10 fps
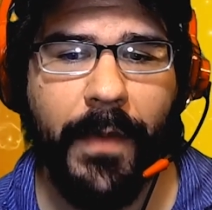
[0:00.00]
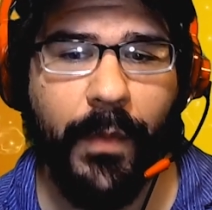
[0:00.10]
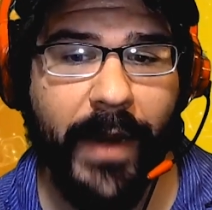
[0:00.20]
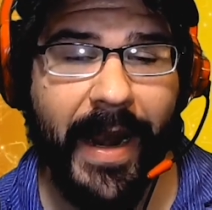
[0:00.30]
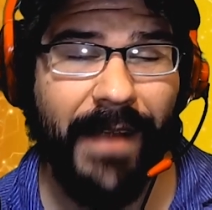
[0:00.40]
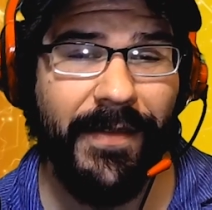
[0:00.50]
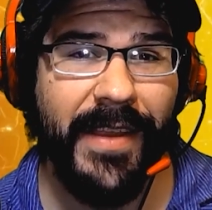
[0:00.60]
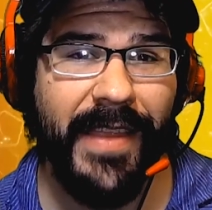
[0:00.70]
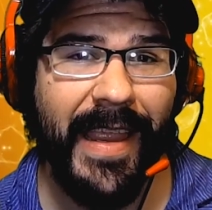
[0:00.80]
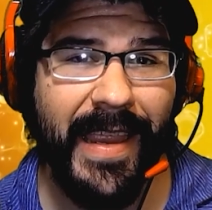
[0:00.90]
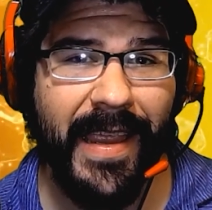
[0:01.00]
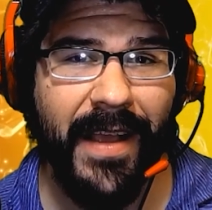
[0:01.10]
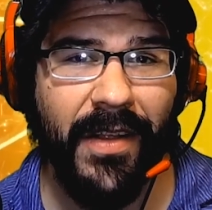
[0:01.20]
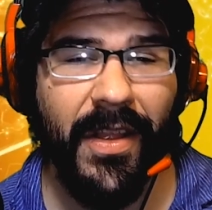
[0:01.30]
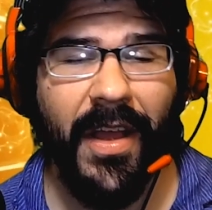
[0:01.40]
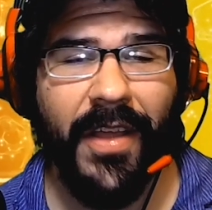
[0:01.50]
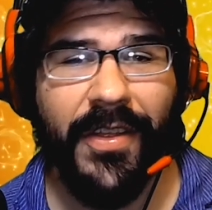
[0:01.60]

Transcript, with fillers: whenever they heal. They're